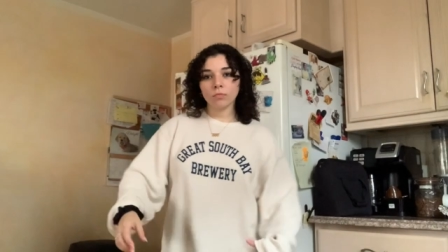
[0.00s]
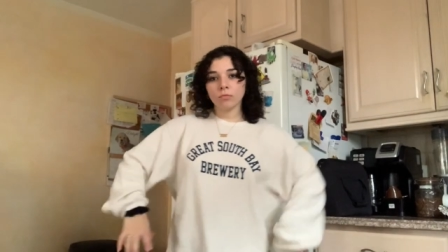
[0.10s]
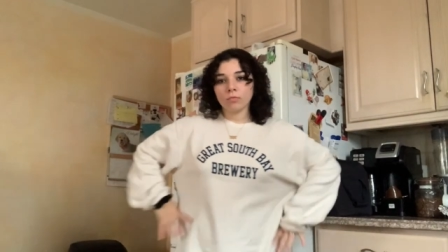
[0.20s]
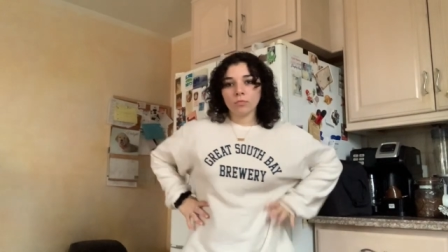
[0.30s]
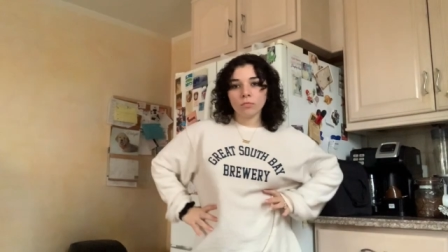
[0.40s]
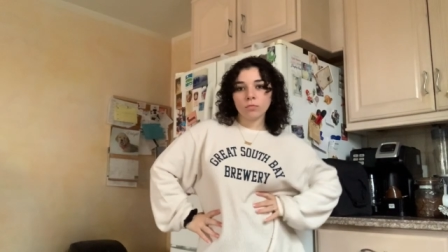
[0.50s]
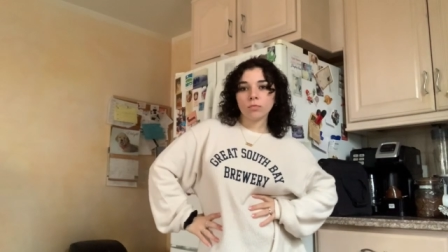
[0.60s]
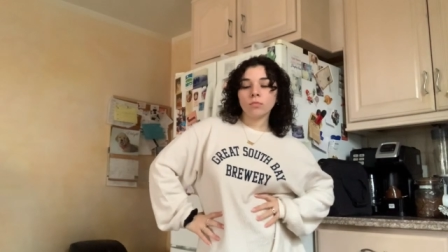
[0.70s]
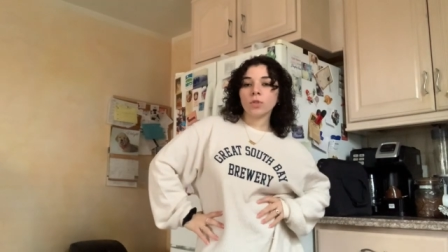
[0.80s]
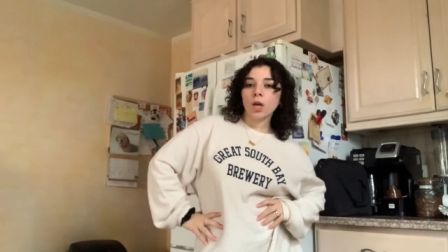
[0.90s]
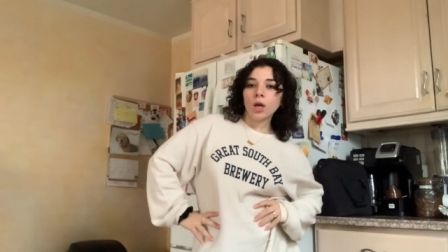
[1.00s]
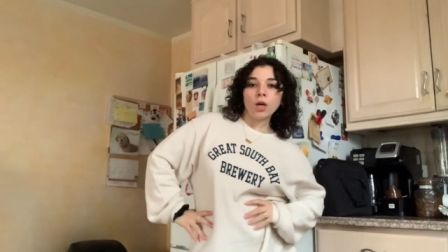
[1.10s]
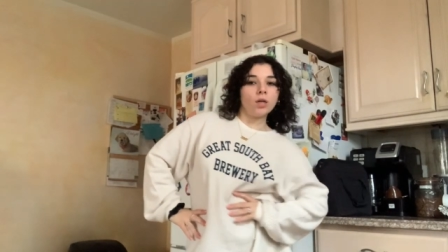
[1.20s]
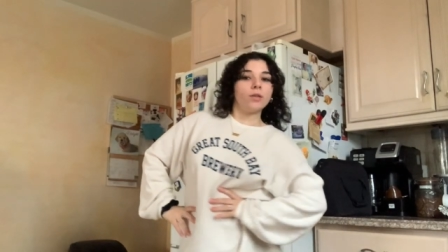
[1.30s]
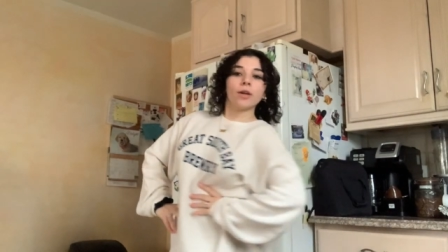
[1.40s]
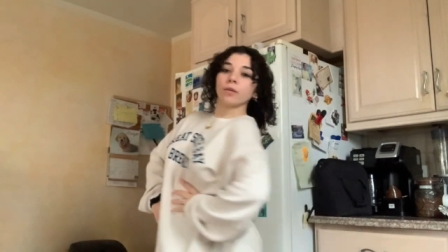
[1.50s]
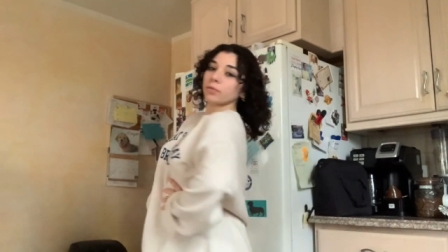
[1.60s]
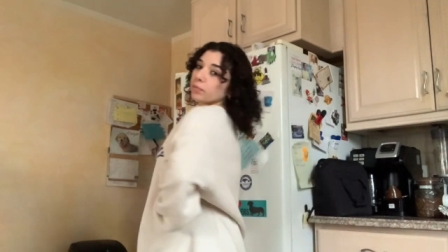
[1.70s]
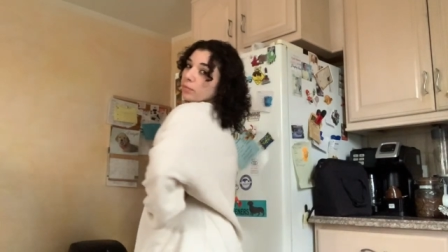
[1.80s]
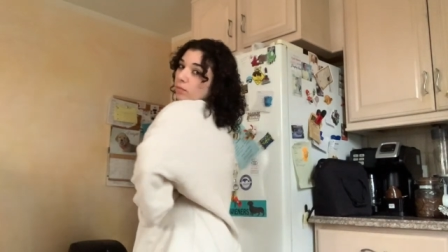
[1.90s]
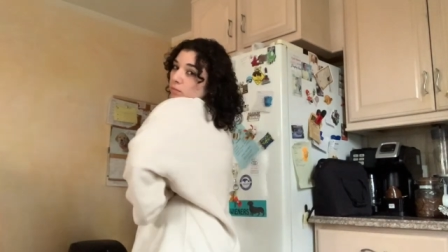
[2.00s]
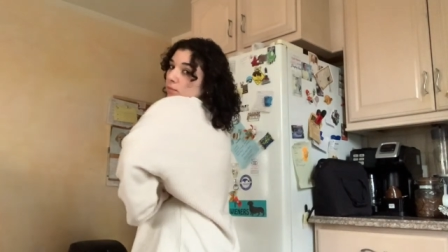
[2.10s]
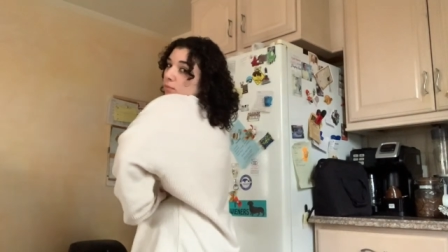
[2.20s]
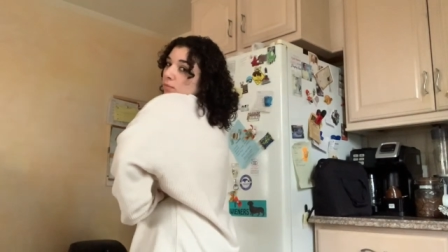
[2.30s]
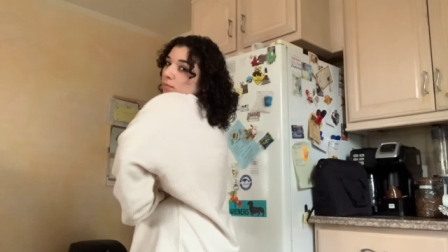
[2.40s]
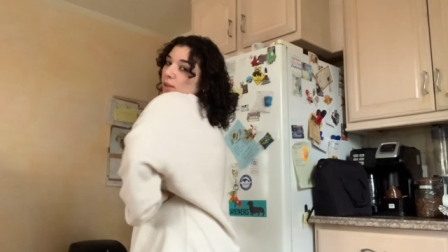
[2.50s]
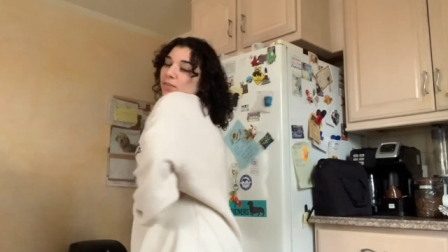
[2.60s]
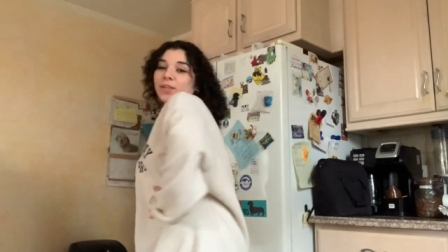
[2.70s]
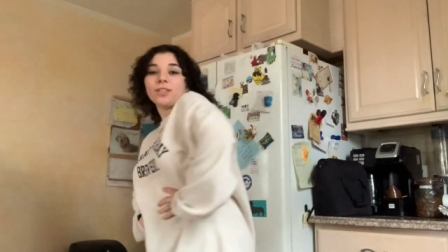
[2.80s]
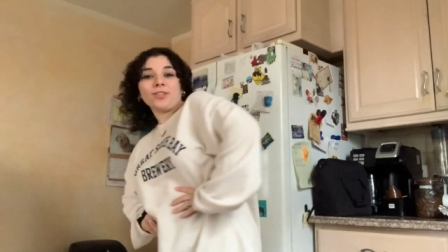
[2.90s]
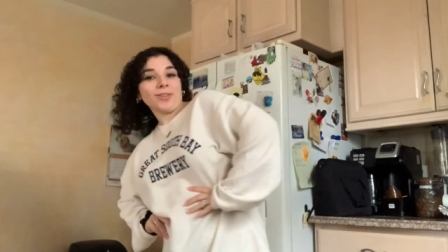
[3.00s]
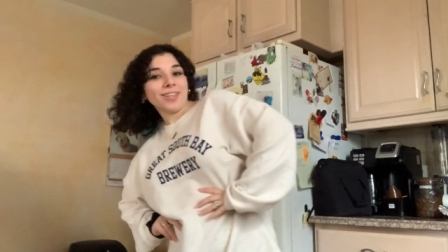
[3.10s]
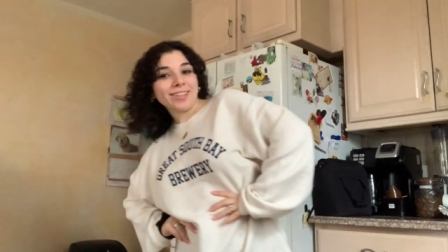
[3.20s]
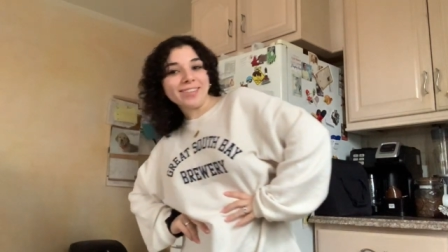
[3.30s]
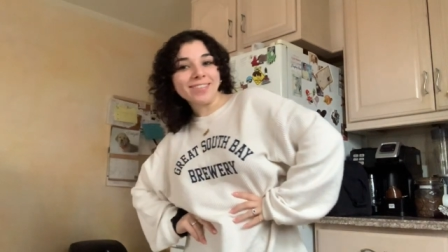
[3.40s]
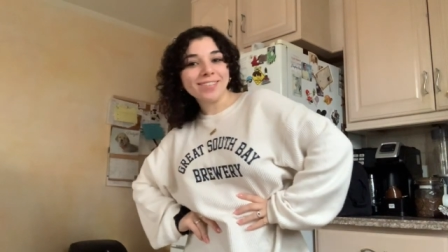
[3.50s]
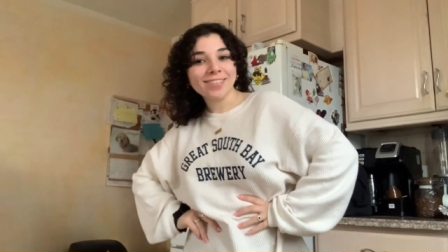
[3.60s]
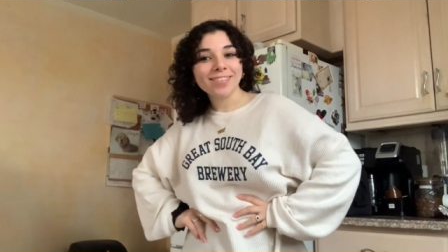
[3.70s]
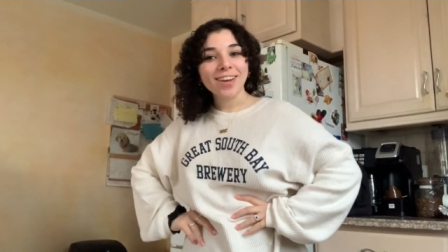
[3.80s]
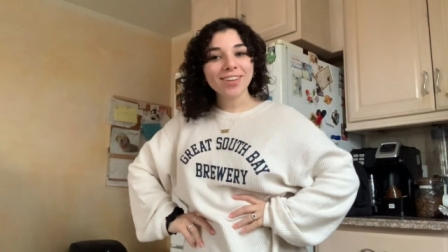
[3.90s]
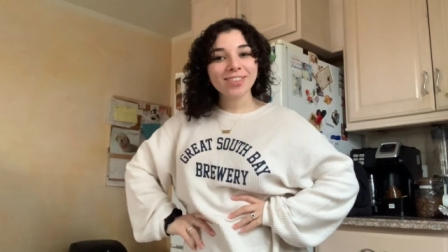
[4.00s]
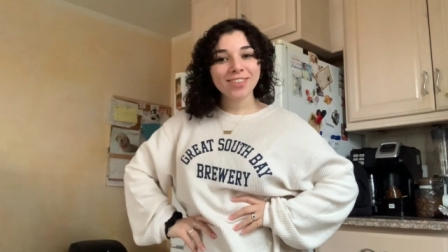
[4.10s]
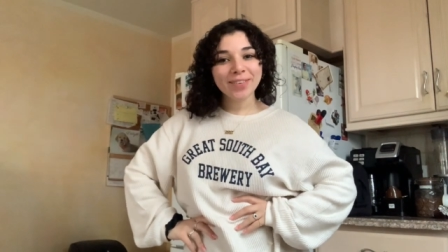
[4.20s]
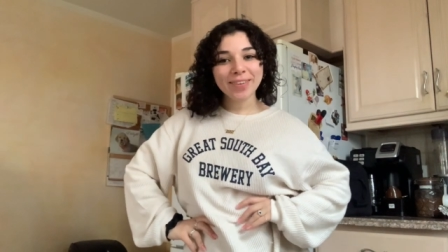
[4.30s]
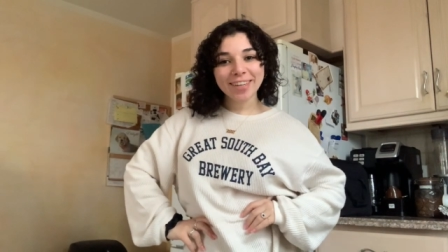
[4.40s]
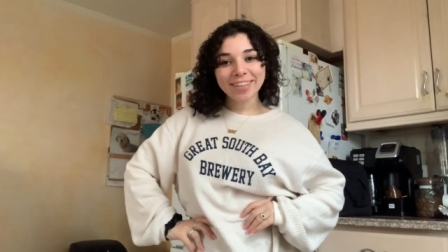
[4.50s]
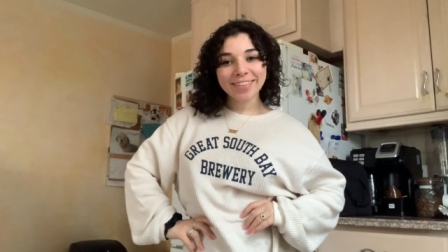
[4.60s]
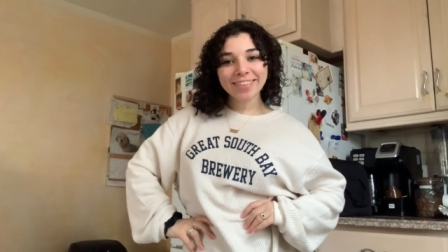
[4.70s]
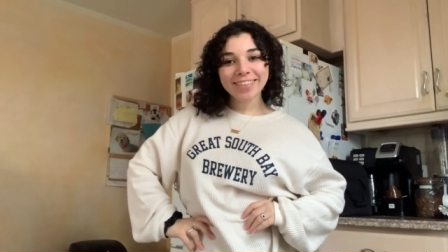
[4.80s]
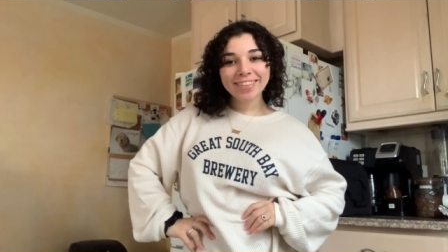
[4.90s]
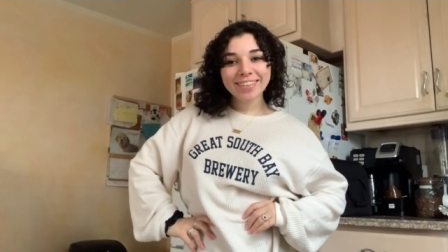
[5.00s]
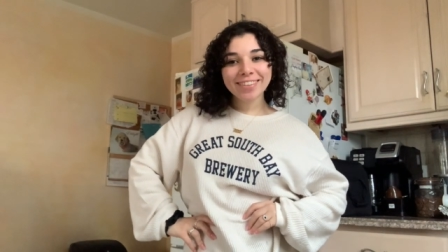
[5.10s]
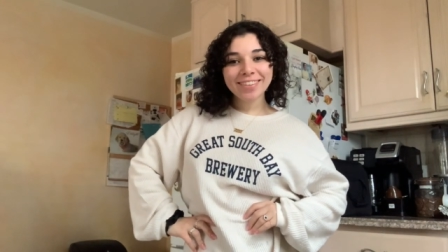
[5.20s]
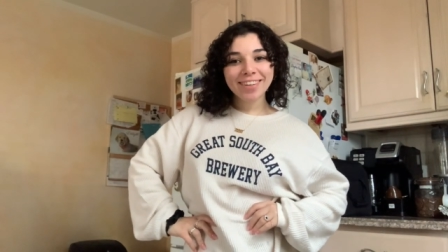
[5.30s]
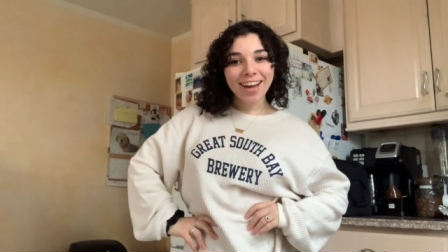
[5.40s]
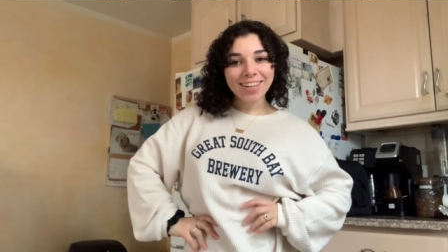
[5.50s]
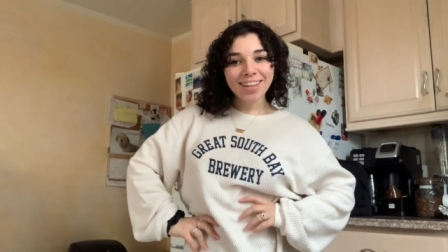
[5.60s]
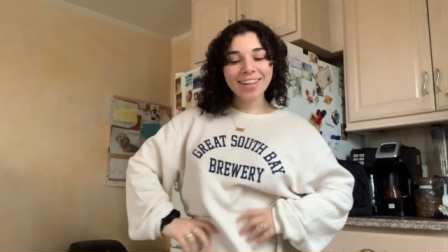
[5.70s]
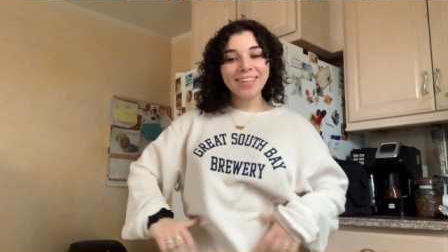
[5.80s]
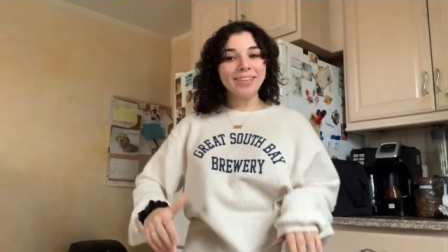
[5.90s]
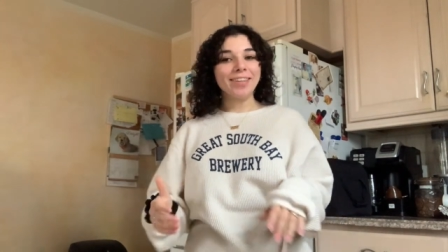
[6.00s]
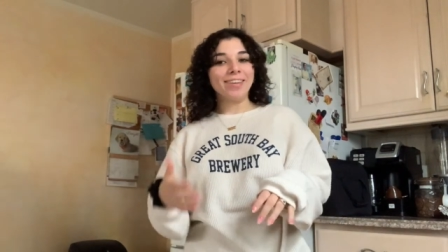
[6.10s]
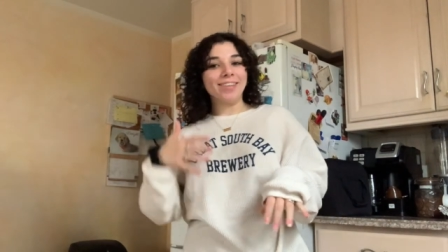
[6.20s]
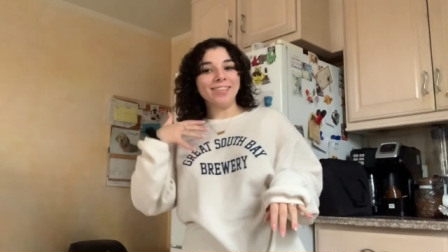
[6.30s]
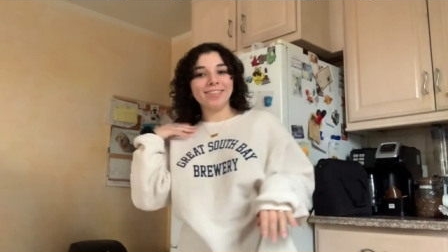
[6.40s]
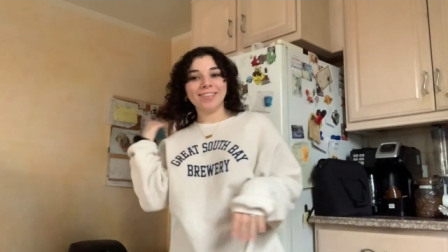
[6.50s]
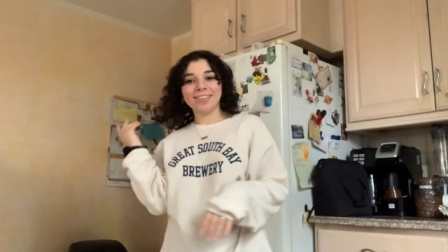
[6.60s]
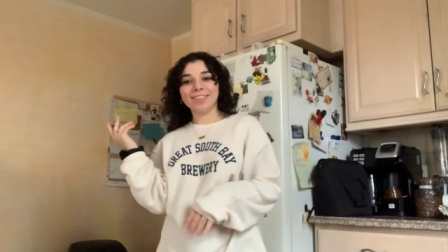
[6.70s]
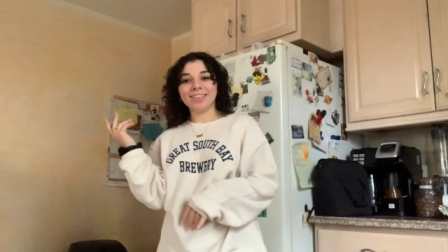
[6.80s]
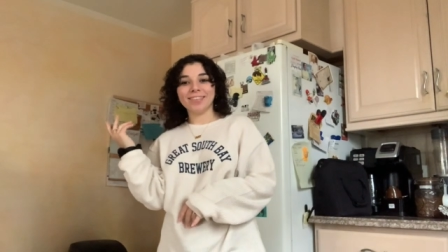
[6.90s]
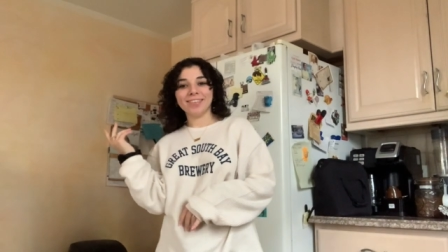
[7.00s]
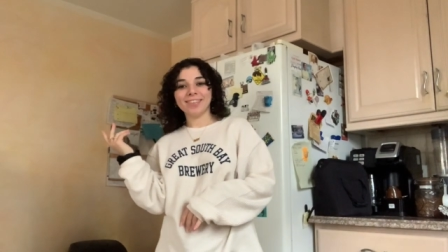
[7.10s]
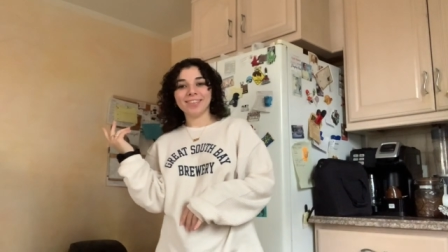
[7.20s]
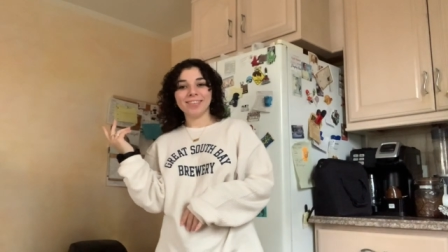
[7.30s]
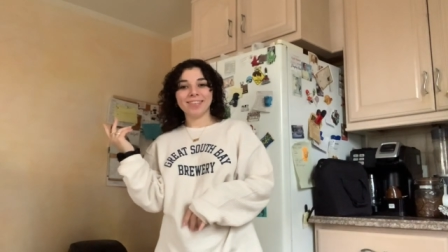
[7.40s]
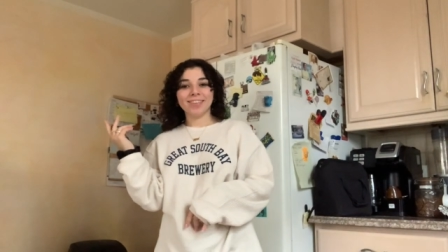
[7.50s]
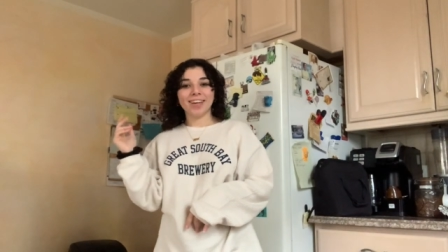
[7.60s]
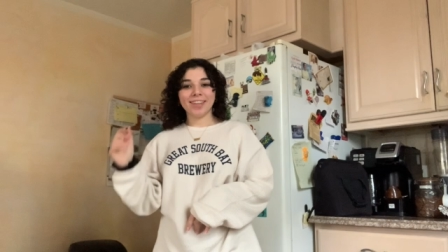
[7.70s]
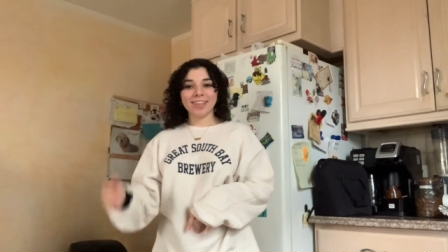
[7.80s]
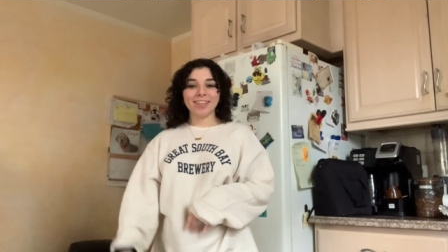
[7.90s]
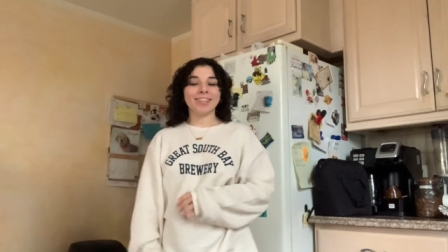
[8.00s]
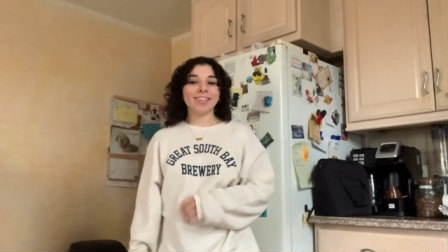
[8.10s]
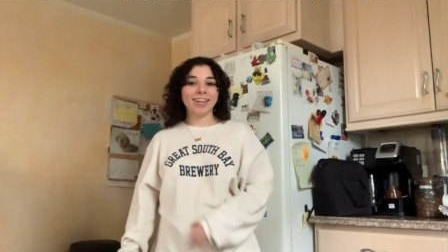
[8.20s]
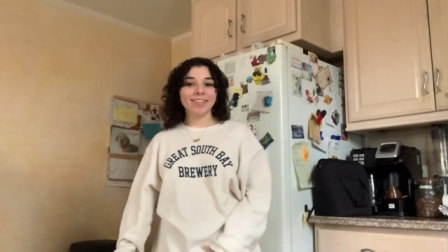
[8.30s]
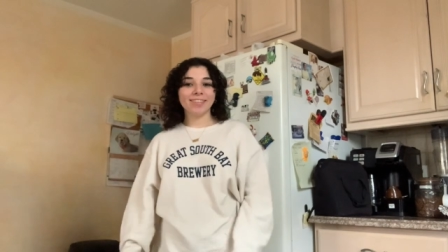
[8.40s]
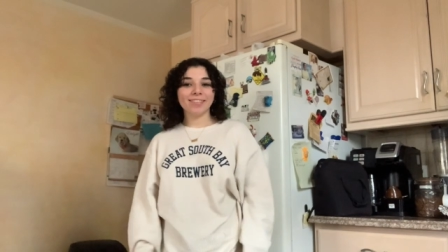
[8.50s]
I don't know. It's very short. It's so weird. I like it though. I think it looks good.